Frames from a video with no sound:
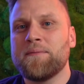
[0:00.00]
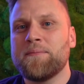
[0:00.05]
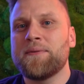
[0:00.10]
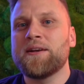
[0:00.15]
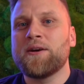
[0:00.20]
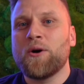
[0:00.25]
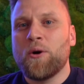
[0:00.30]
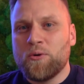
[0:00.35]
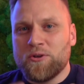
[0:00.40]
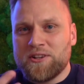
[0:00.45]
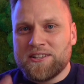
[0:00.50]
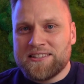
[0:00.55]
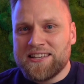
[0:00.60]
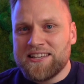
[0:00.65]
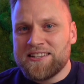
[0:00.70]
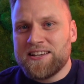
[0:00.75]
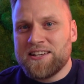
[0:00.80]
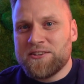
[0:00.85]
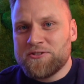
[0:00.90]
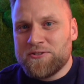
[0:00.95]
And only
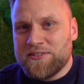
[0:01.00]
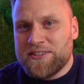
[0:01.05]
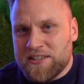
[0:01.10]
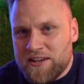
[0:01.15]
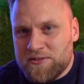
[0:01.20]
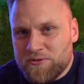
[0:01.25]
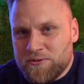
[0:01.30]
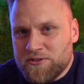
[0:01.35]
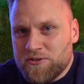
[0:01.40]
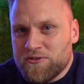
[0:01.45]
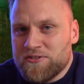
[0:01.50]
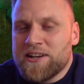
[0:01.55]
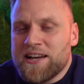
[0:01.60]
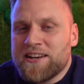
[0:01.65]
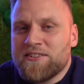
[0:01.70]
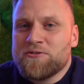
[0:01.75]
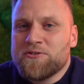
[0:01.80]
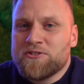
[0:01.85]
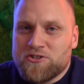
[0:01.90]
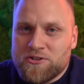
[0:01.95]
then can you start with your
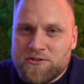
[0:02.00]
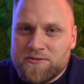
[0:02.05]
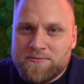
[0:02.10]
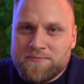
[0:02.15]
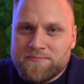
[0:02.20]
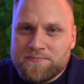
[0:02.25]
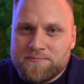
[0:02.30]
tax return.